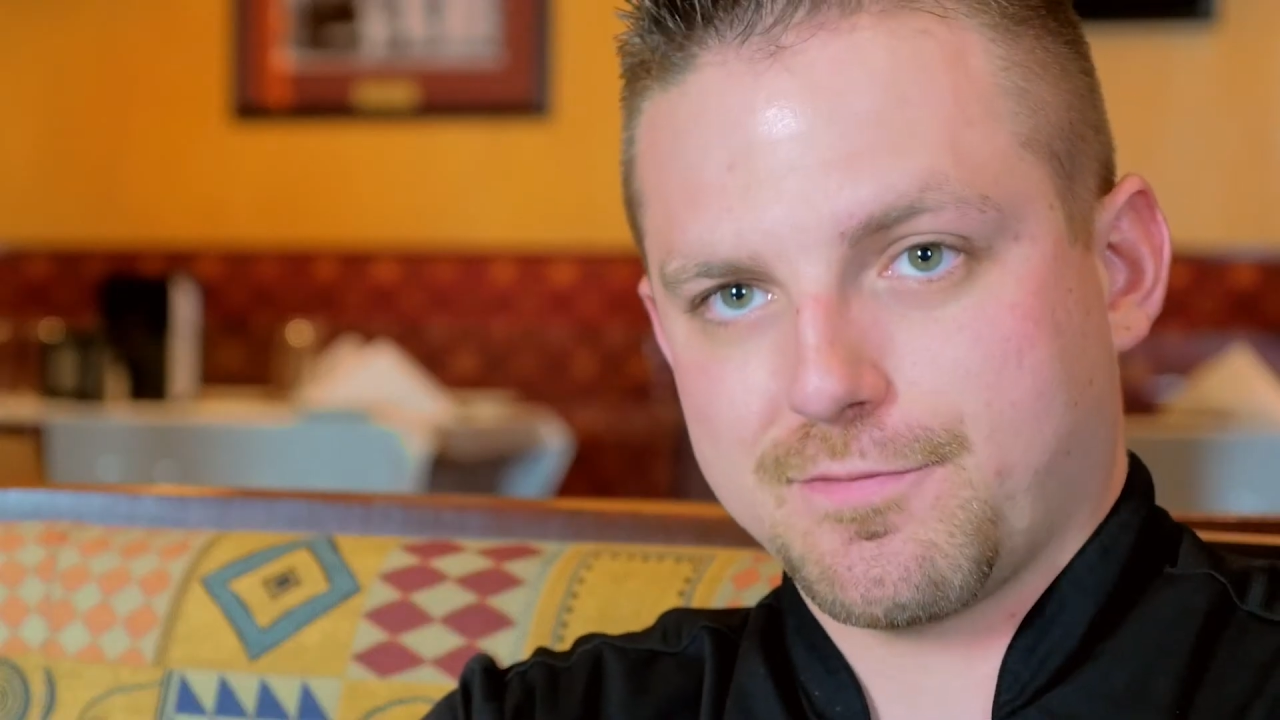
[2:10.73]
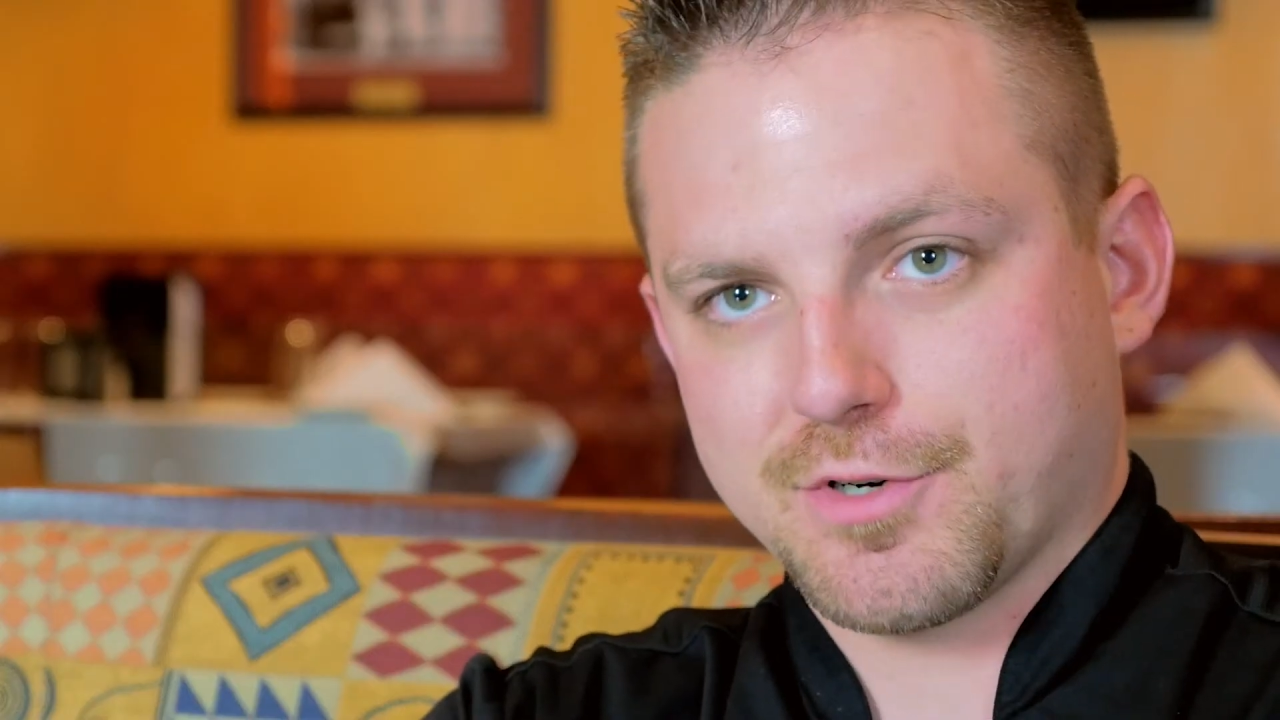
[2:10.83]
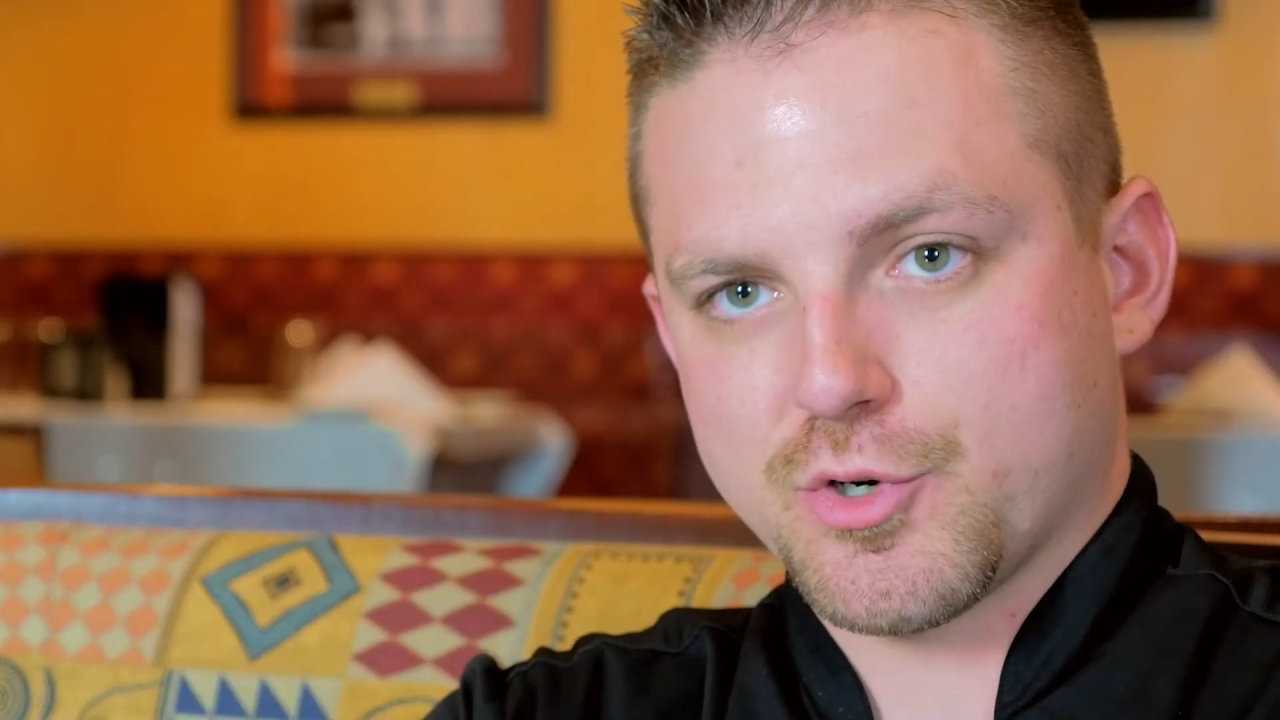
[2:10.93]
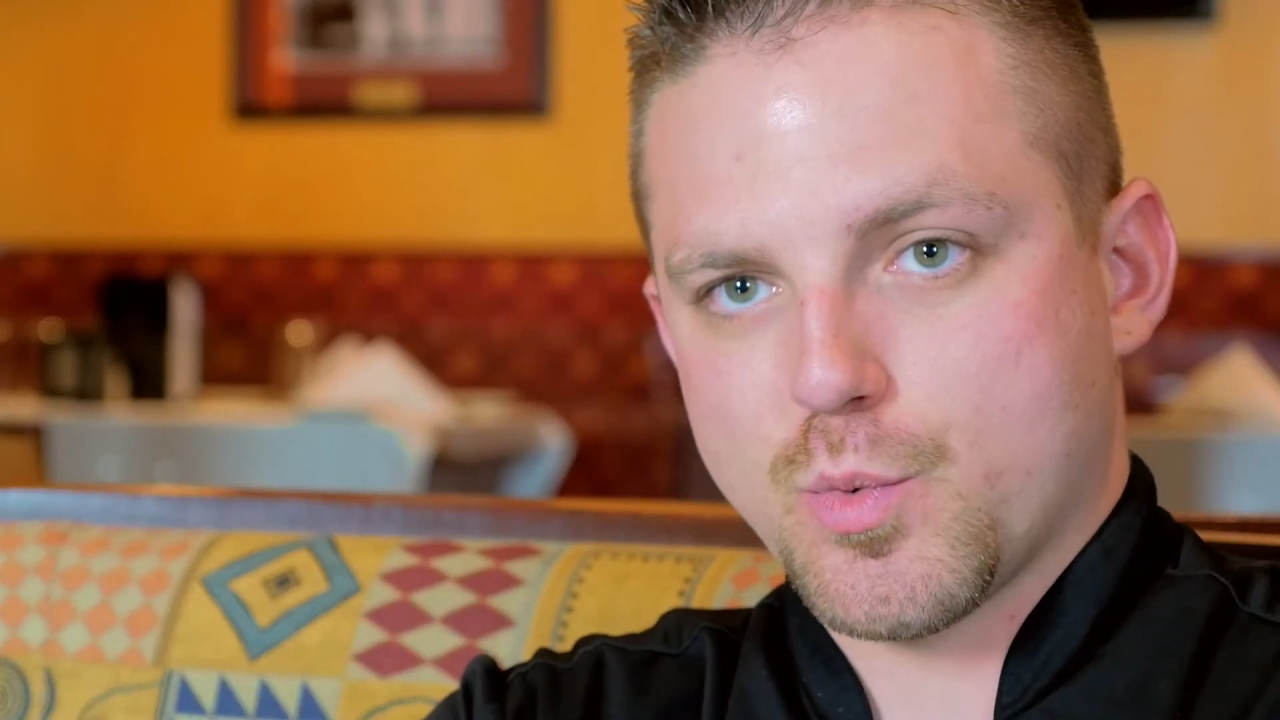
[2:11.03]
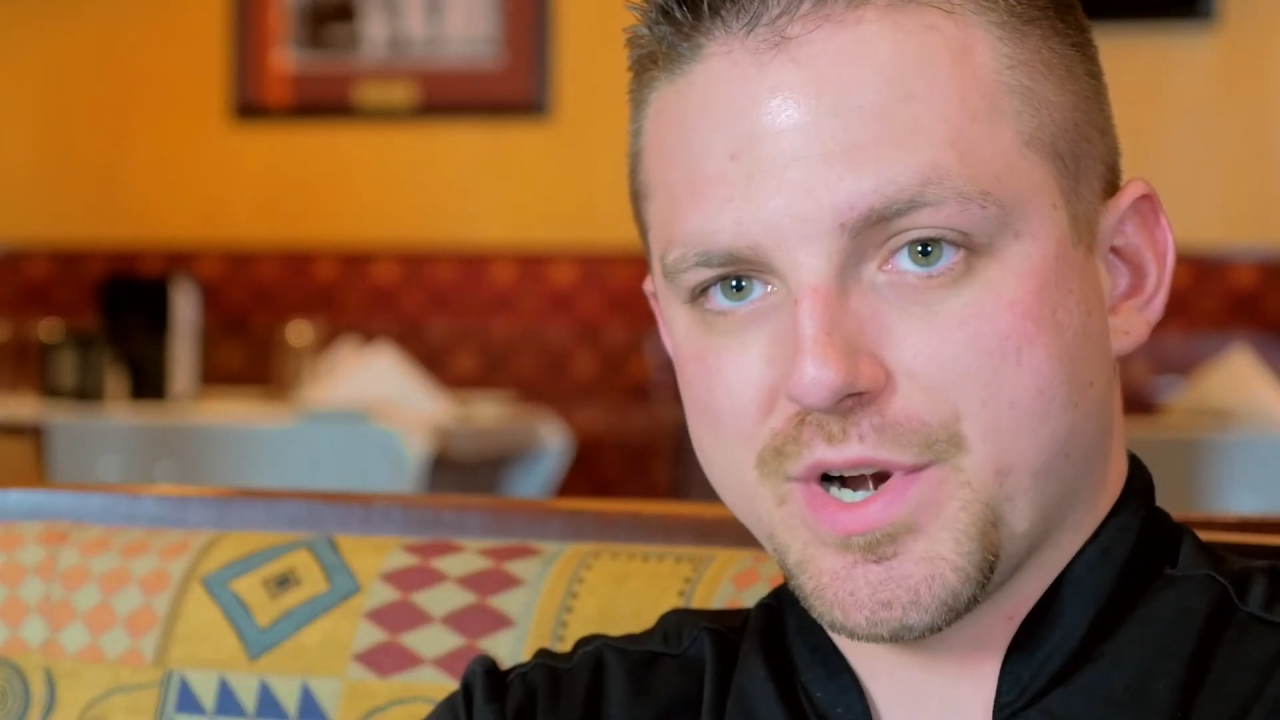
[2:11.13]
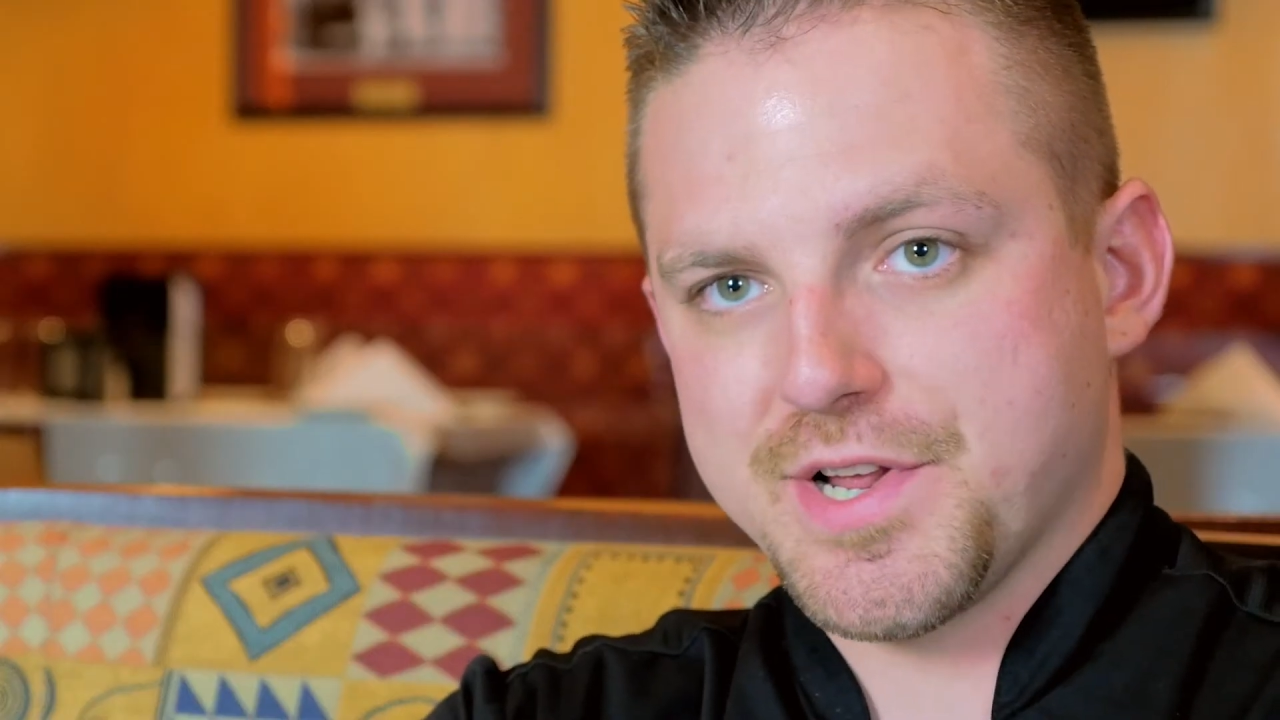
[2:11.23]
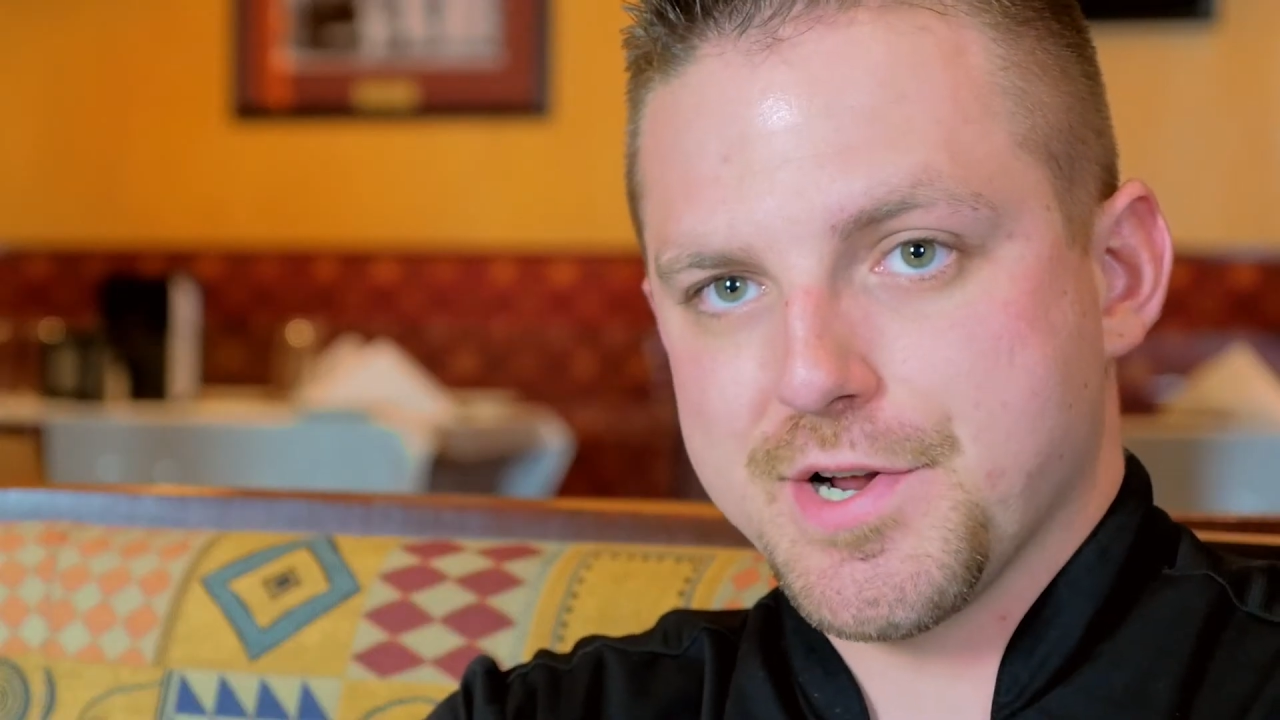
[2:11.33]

for 20